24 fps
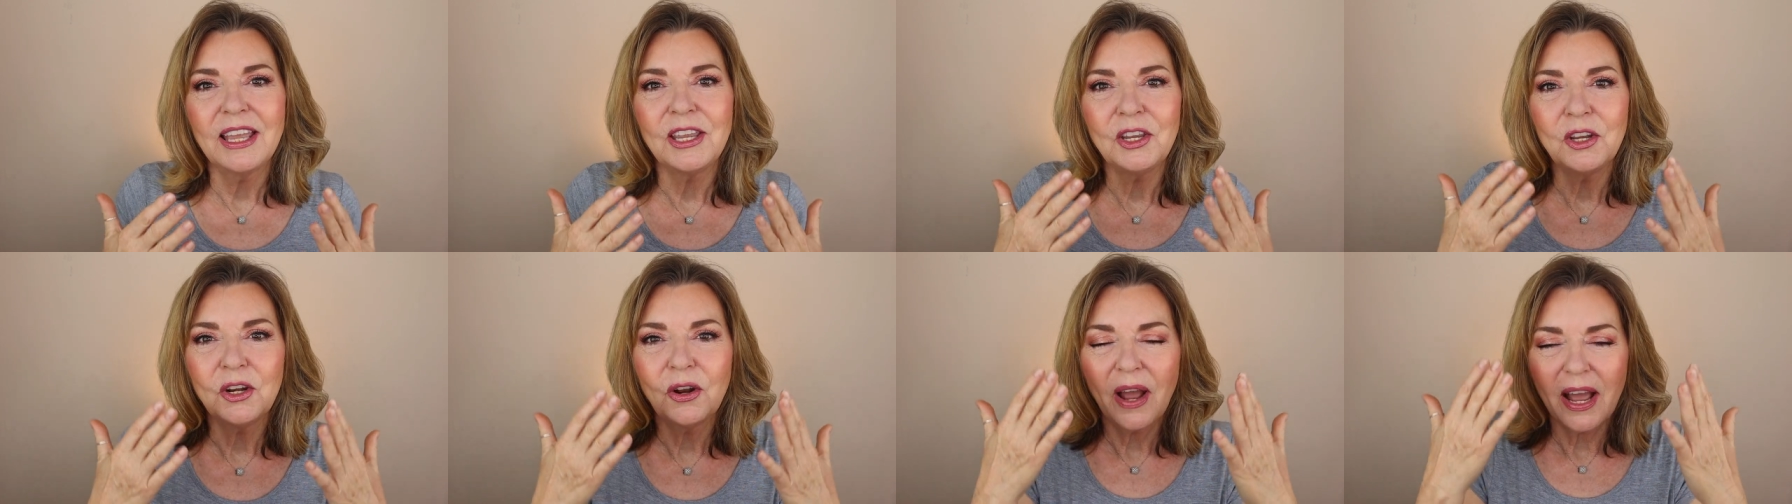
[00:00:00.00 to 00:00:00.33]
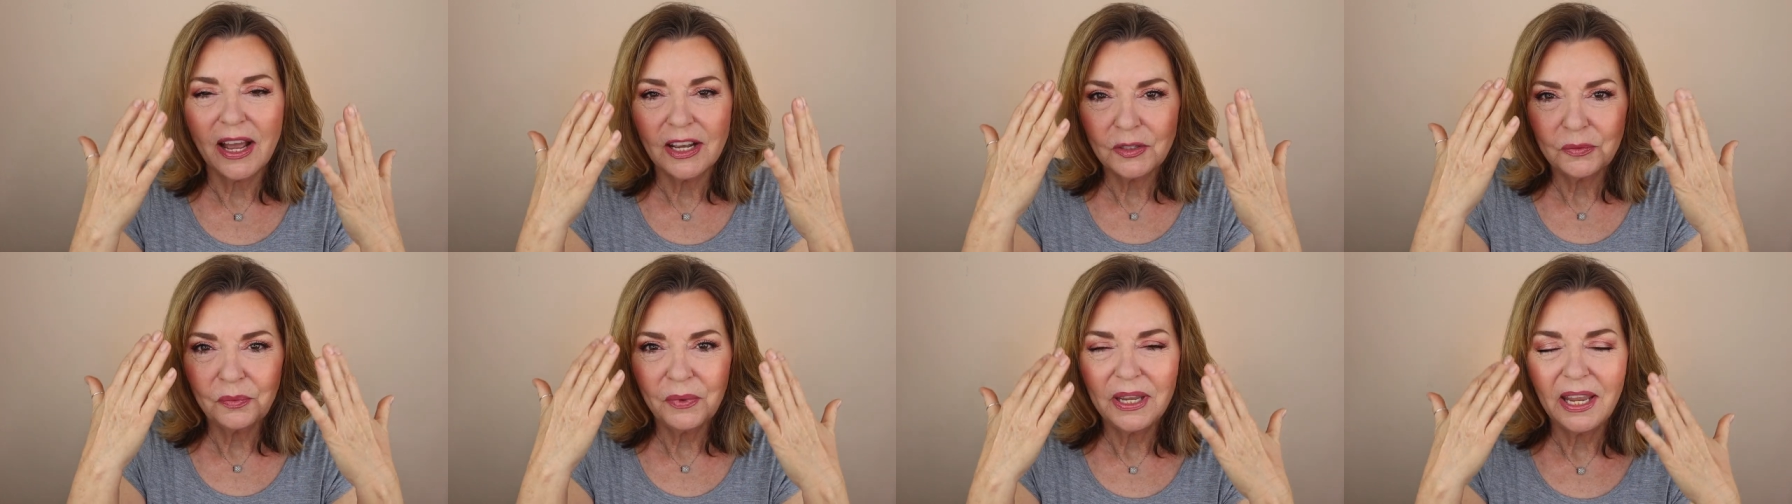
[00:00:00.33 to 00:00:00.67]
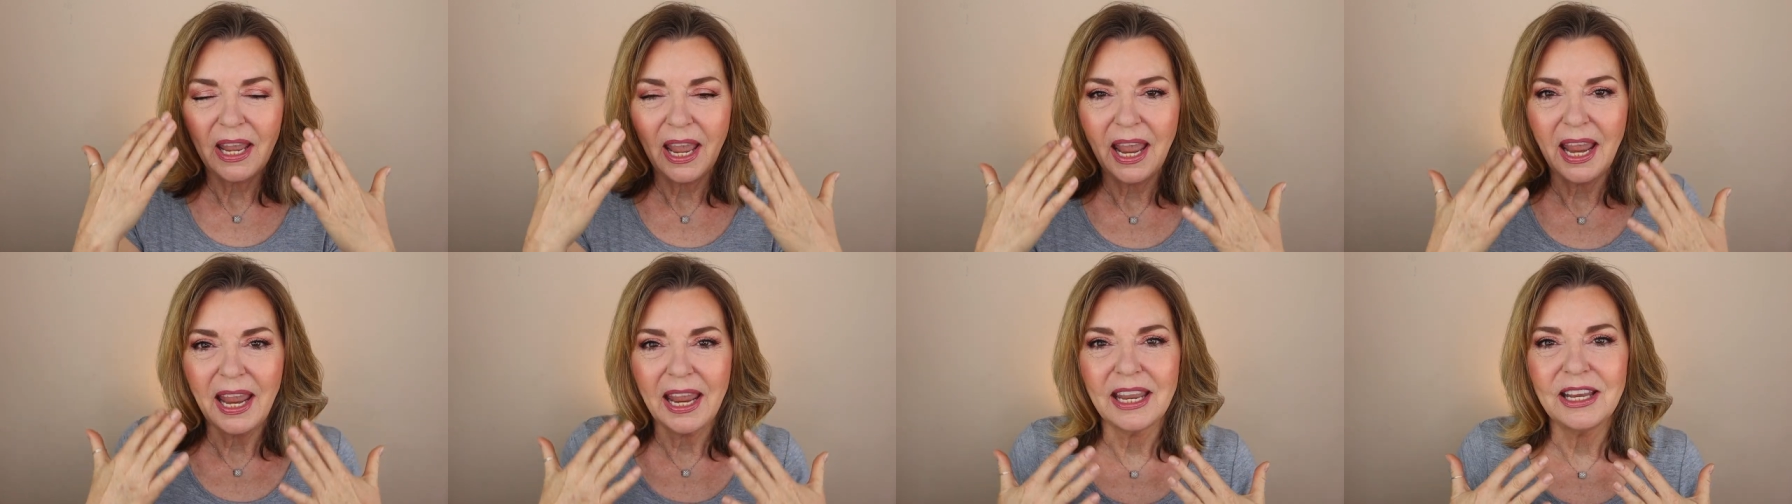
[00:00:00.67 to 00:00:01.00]
You know, as
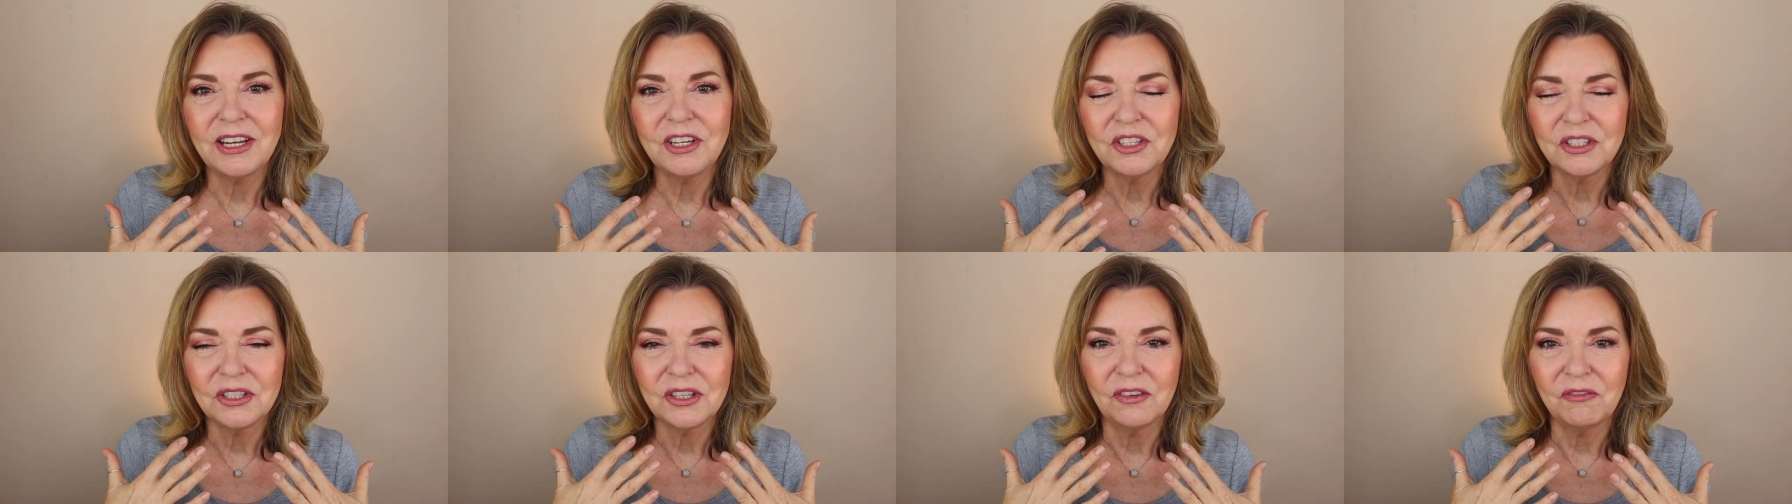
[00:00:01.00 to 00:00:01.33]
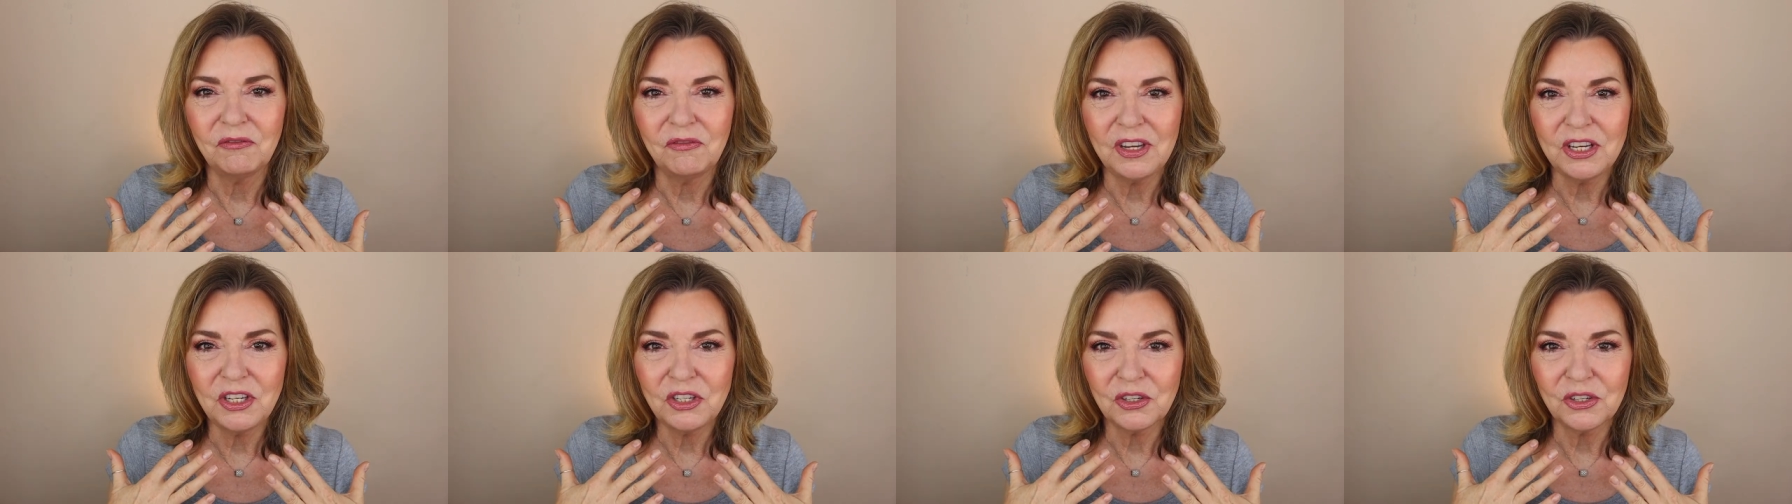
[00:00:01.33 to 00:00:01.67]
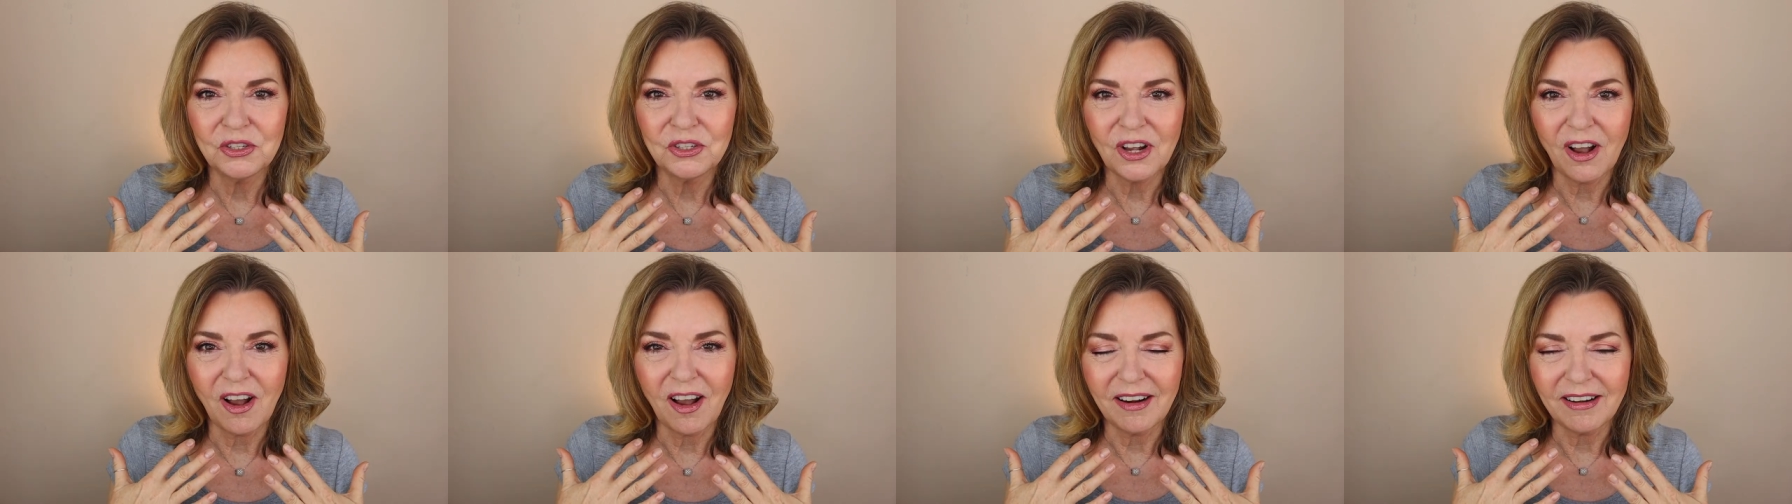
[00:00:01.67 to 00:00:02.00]
we age, the
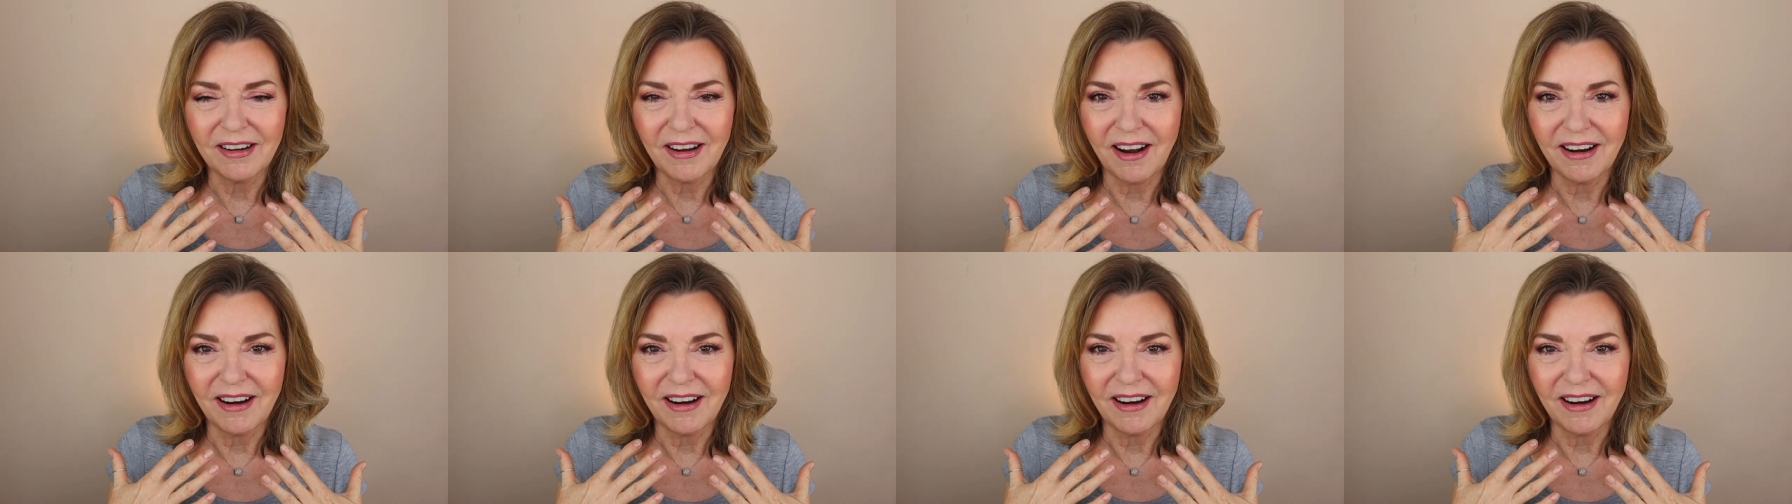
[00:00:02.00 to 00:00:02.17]
features on